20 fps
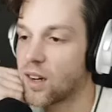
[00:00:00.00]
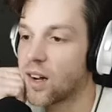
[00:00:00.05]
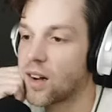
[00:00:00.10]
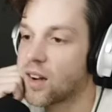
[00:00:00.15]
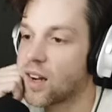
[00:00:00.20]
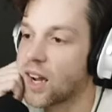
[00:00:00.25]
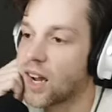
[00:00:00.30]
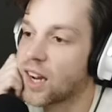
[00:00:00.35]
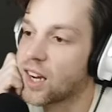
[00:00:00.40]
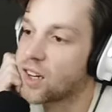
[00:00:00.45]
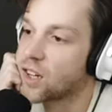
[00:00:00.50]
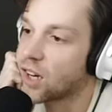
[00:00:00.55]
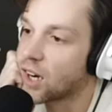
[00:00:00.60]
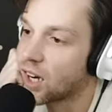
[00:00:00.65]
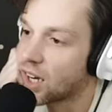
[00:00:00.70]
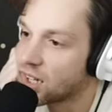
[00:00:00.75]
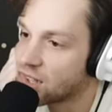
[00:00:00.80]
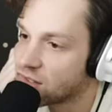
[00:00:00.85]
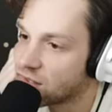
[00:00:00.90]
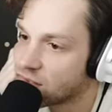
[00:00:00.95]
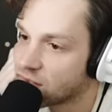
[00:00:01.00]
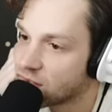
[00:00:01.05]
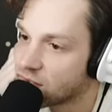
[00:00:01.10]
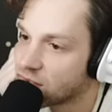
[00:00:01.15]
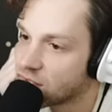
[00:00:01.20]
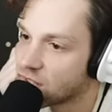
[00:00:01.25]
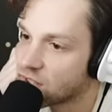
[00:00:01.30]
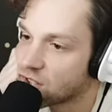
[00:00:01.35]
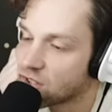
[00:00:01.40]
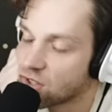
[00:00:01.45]
Okay, good.
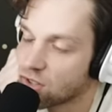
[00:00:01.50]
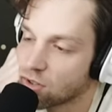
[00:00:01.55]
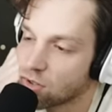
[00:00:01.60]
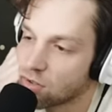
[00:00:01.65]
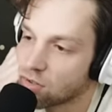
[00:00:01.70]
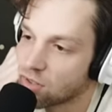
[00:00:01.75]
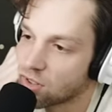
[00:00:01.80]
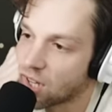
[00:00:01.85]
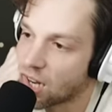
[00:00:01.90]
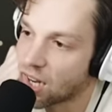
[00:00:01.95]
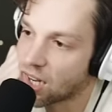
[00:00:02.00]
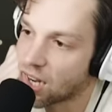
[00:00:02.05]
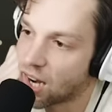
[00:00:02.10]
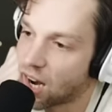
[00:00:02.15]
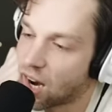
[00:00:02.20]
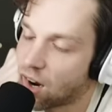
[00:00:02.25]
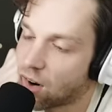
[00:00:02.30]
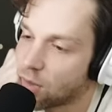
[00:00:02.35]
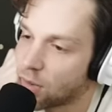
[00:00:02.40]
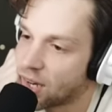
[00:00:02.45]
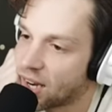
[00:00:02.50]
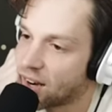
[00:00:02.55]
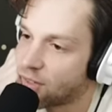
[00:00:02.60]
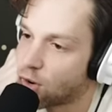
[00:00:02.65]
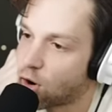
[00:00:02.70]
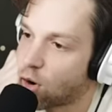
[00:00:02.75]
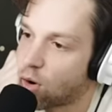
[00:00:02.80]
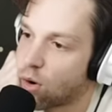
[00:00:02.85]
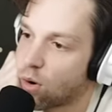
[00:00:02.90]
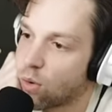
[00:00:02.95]
It's Tuesday now. We have
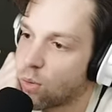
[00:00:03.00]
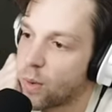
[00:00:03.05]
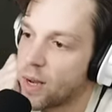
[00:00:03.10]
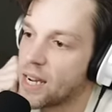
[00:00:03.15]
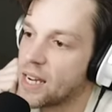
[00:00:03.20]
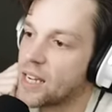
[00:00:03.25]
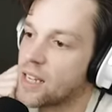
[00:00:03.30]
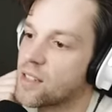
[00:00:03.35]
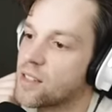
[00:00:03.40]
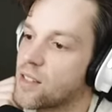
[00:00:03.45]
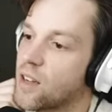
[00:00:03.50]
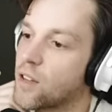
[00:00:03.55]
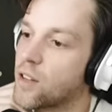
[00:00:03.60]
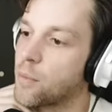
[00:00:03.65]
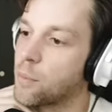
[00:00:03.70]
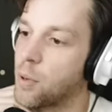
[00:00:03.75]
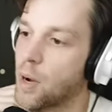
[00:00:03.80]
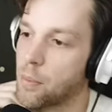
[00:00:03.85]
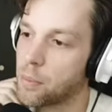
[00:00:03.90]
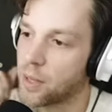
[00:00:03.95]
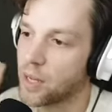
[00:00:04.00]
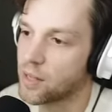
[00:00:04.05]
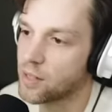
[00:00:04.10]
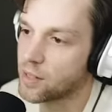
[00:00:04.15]
a whole week until the pumpkin